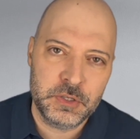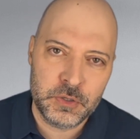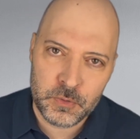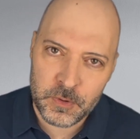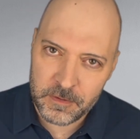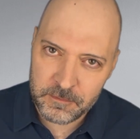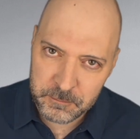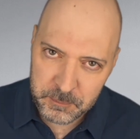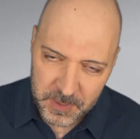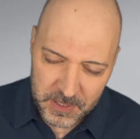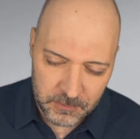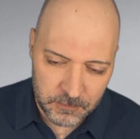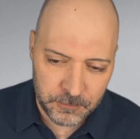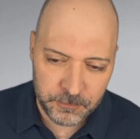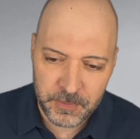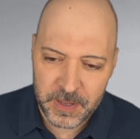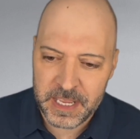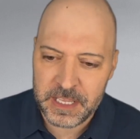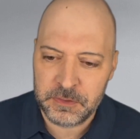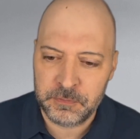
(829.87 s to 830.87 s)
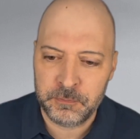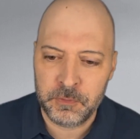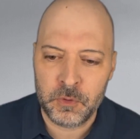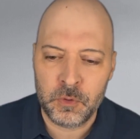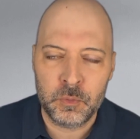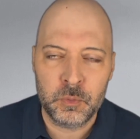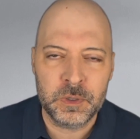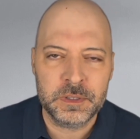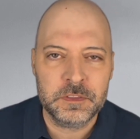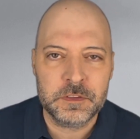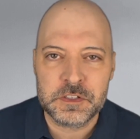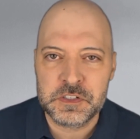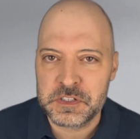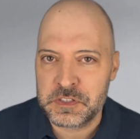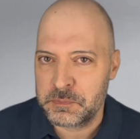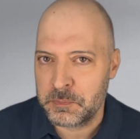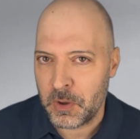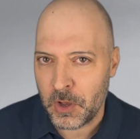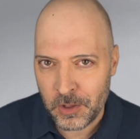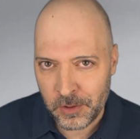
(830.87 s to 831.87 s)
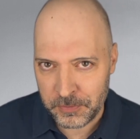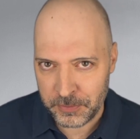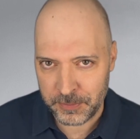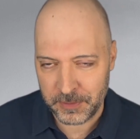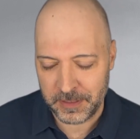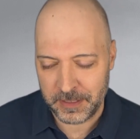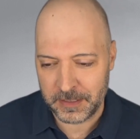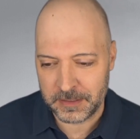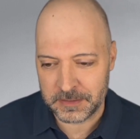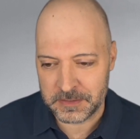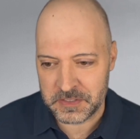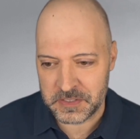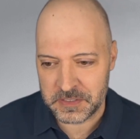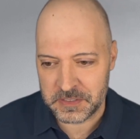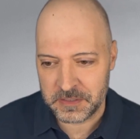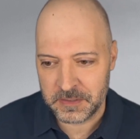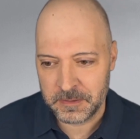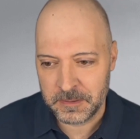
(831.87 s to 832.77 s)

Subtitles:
"You have been faithful with the small things.